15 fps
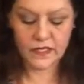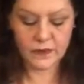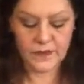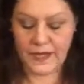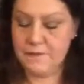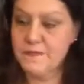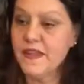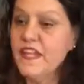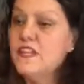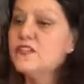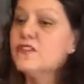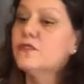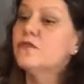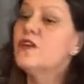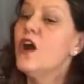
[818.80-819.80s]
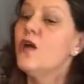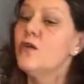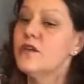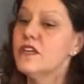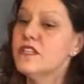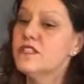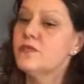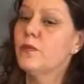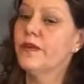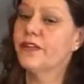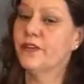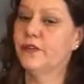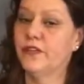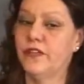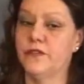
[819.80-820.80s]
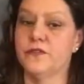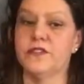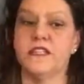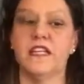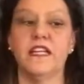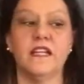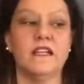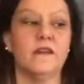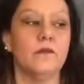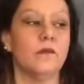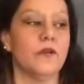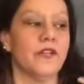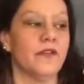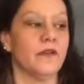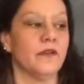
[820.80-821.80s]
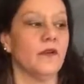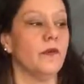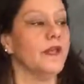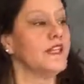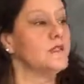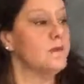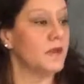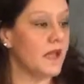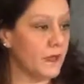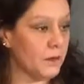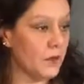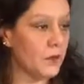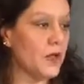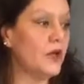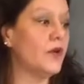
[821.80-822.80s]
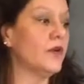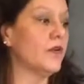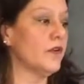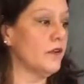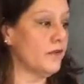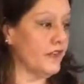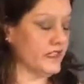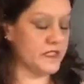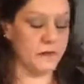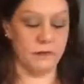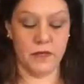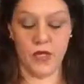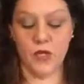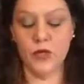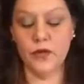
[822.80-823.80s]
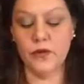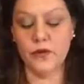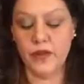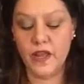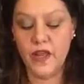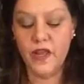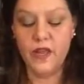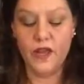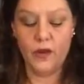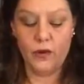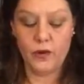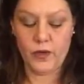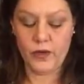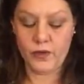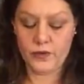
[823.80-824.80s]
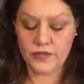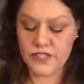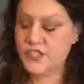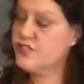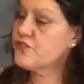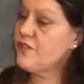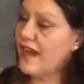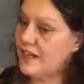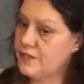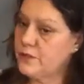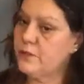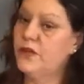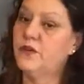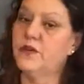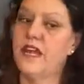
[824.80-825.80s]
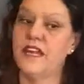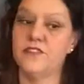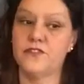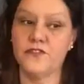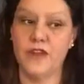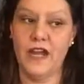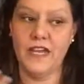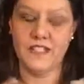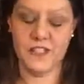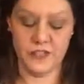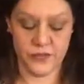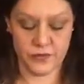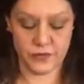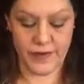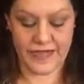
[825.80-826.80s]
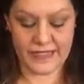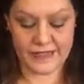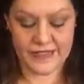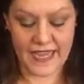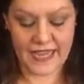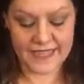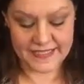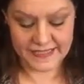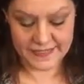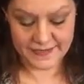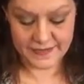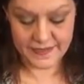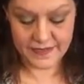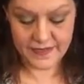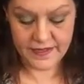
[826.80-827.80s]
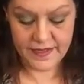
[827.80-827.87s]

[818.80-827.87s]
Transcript: Okay, so notice when you're going into blamer mode or victim mode or distractor mode, and try to ring that in.